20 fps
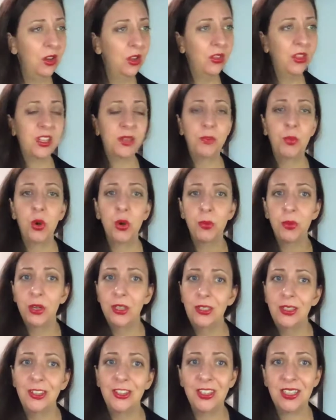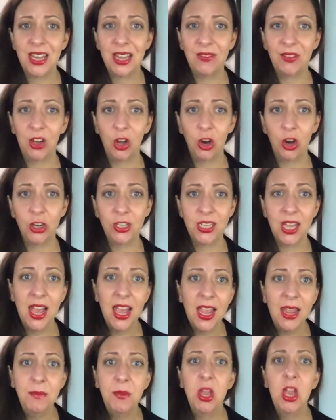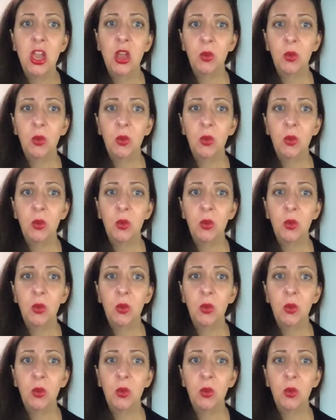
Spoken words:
this poor person is just having a hard time.